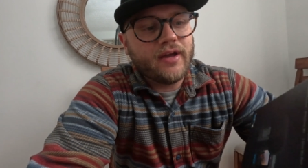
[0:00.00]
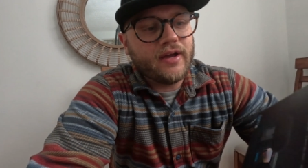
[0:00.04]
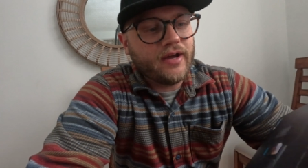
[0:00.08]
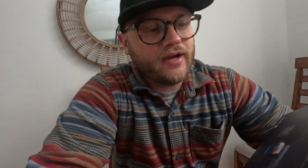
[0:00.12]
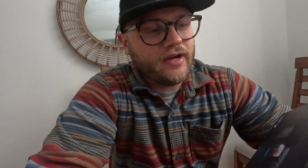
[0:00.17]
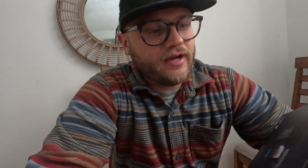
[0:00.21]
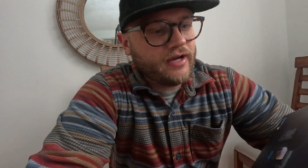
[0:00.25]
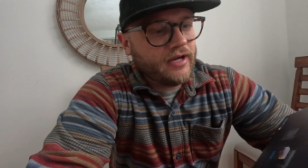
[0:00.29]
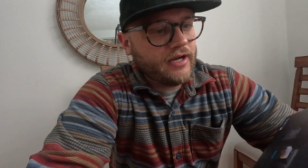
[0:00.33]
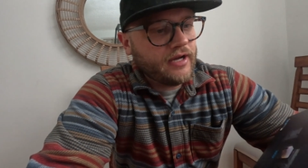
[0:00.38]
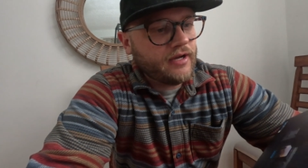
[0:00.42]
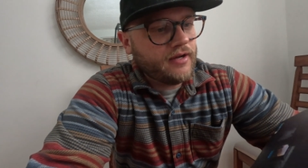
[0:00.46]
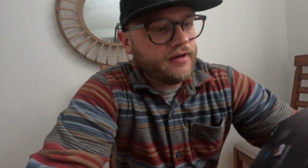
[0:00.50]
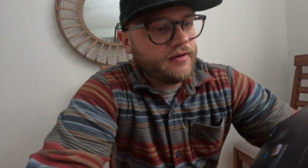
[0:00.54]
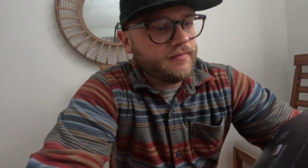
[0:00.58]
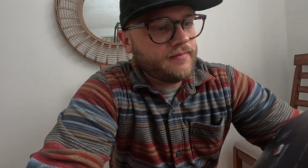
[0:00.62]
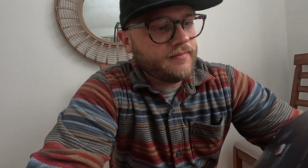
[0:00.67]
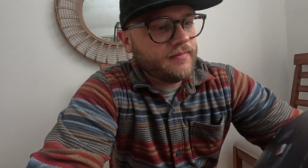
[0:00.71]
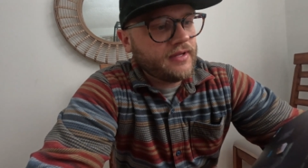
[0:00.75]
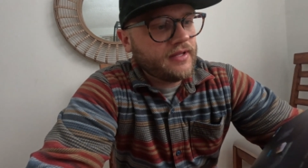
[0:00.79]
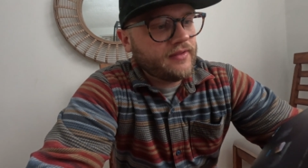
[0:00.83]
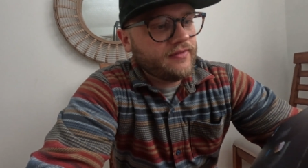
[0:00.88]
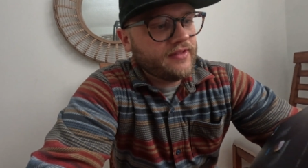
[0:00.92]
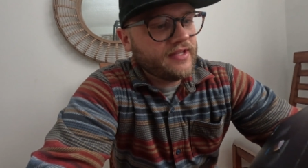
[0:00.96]

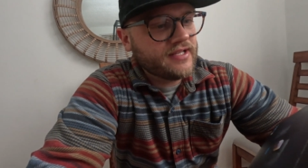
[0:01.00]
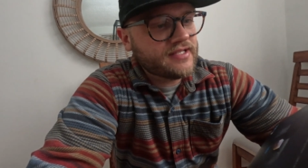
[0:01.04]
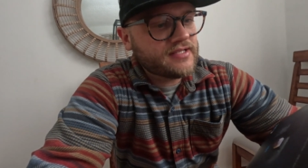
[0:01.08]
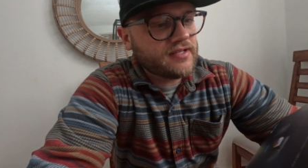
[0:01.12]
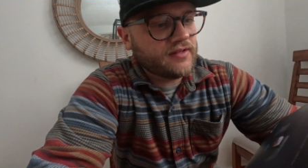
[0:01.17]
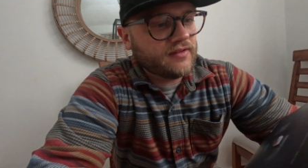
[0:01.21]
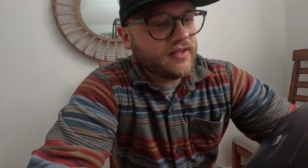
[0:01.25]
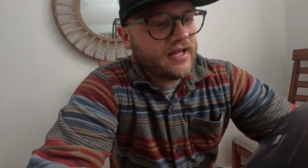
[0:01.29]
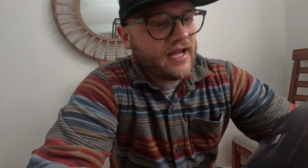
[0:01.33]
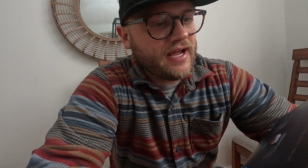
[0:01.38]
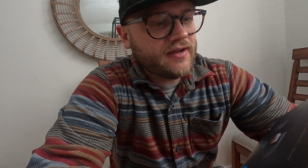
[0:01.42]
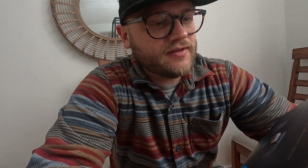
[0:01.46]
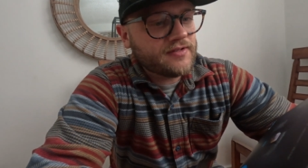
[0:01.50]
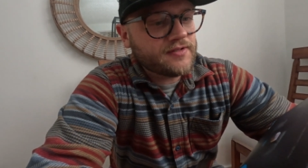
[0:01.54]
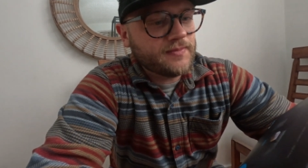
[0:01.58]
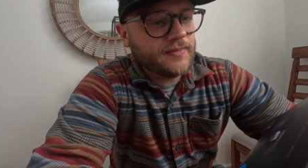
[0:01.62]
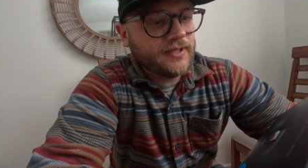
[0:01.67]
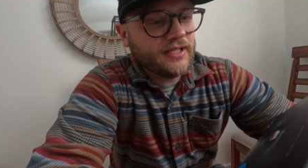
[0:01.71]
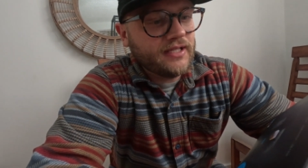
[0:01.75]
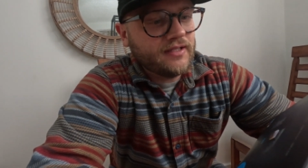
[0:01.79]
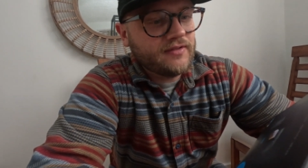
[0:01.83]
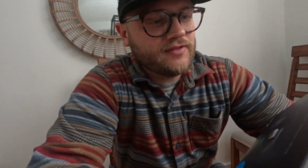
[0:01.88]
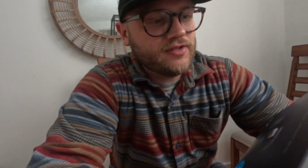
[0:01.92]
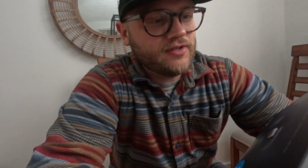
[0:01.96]
um, this allows
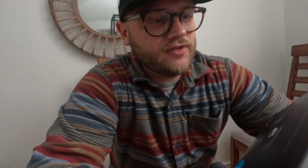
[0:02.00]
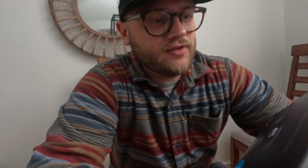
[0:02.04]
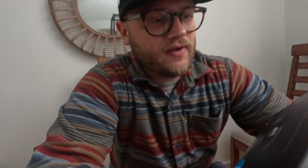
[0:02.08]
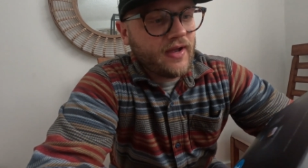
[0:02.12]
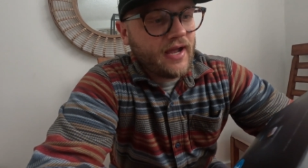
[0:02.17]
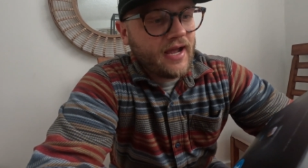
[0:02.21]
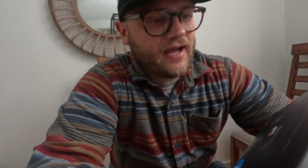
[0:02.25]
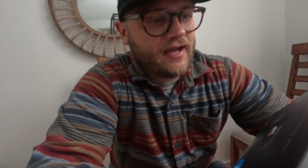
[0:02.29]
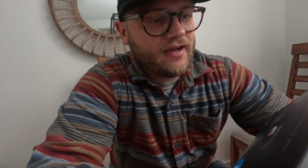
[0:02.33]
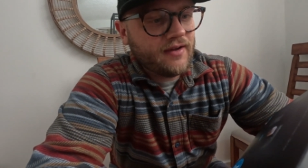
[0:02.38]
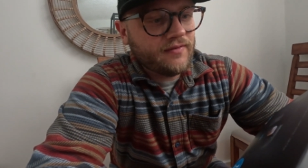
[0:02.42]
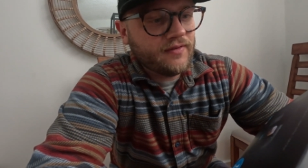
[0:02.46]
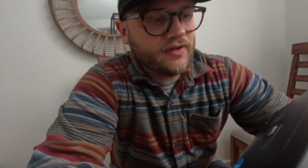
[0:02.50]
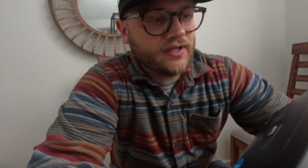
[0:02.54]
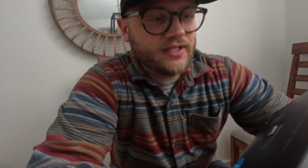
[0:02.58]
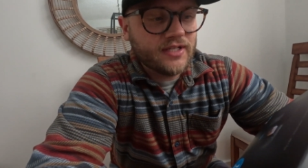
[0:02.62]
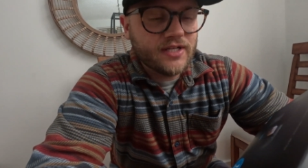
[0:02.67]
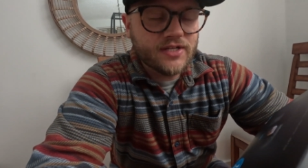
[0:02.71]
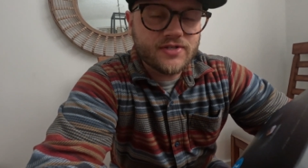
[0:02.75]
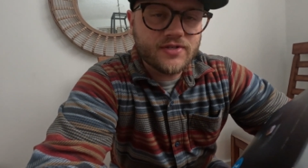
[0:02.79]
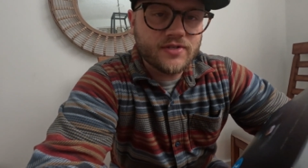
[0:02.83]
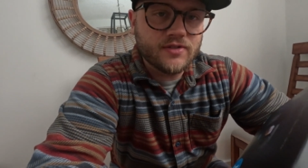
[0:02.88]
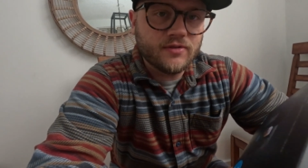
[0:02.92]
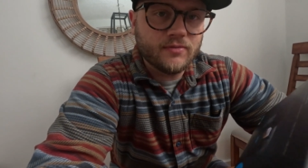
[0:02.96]
me to have
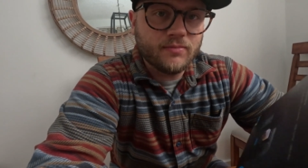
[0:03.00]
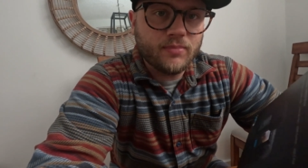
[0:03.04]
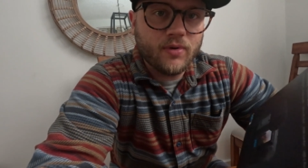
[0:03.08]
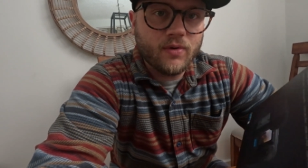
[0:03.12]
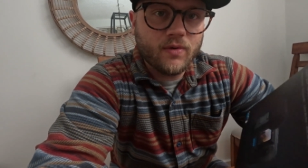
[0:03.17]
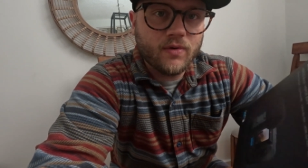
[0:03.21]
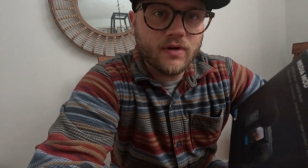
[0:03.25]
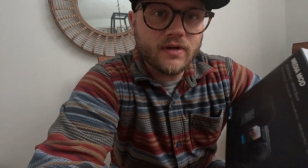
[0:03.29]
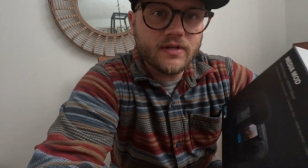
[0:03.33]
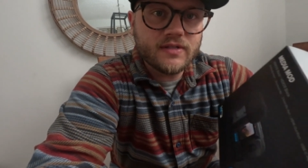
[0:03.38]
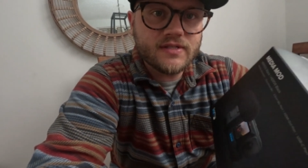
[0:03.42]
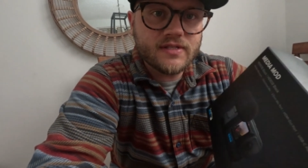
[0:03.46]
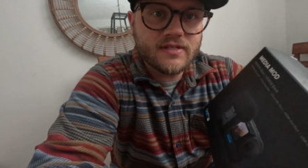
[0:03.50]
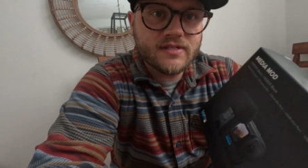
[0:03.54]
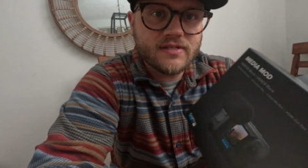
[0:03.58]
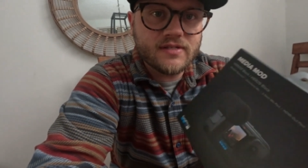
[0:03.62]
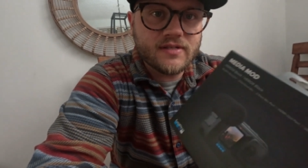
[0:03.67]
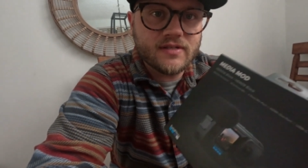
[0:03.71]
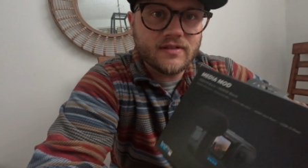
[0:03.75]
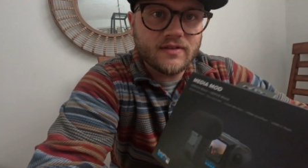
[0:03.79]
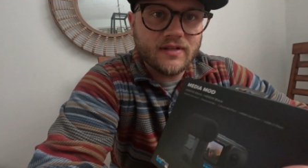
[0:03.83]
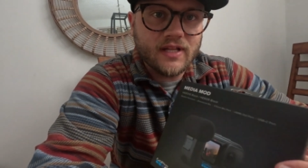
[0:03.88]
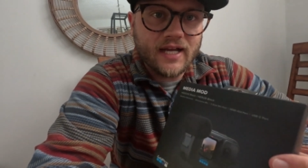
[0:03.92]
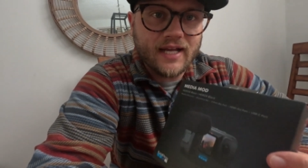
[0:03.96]
additional
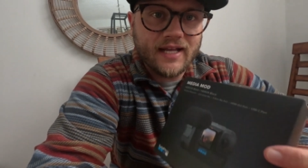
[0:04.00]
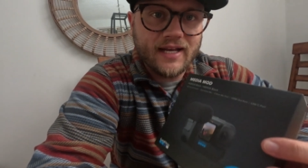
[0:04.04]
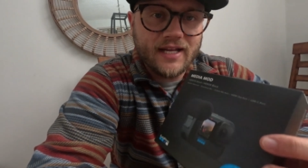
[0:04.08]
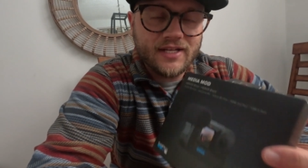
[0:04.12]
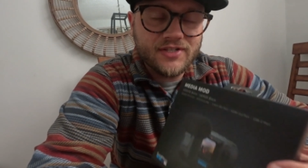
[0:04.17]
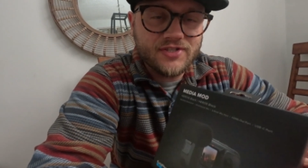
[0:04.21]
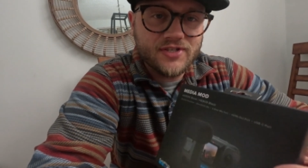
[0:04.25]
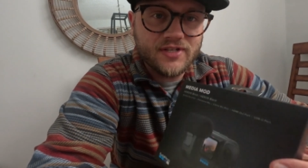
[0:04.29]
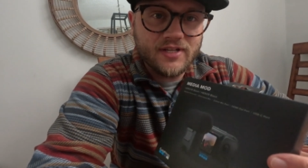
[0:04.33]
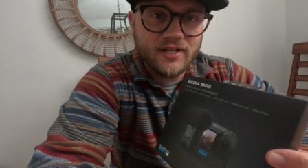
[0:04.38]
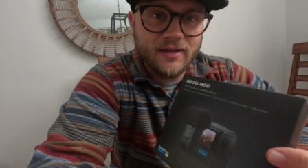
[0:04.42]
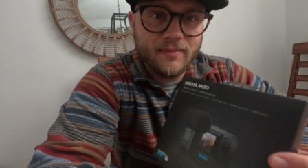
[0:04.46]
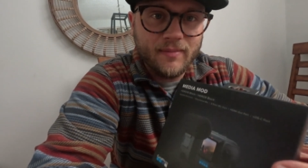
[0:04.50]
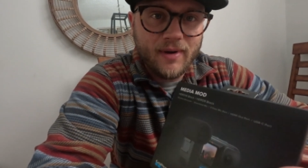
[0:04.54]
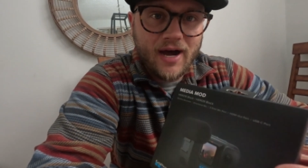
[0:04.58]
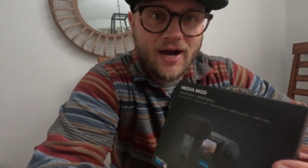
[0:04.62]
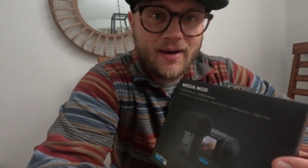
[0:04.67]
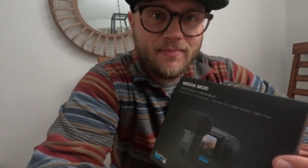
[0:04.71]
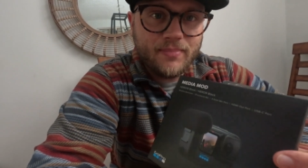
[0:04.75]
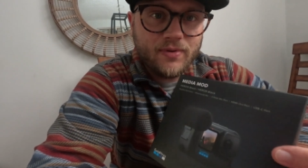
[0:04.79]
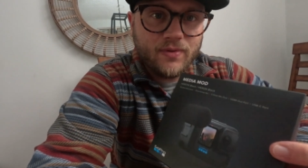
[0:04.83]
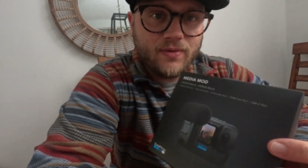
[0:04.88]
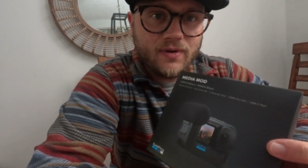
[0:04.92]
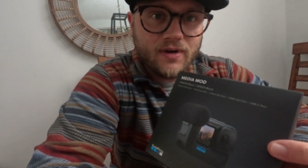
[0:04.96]
ports like an
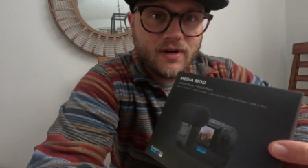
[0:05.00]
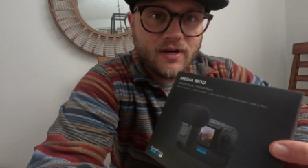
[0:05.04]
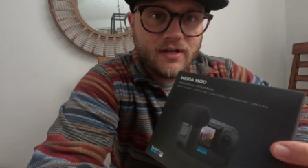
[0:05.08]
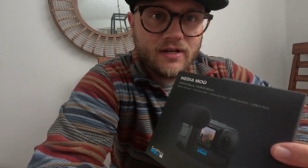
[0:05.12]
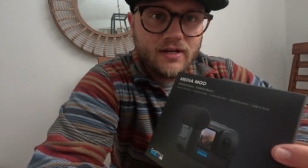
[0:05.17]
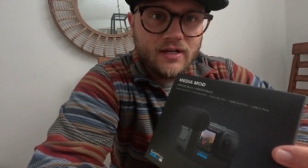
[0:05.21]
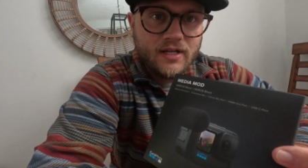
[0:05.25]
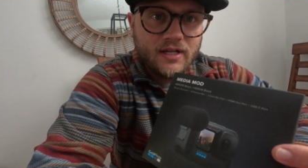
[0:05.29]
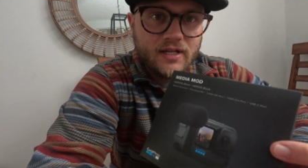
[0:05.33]
HDMI port.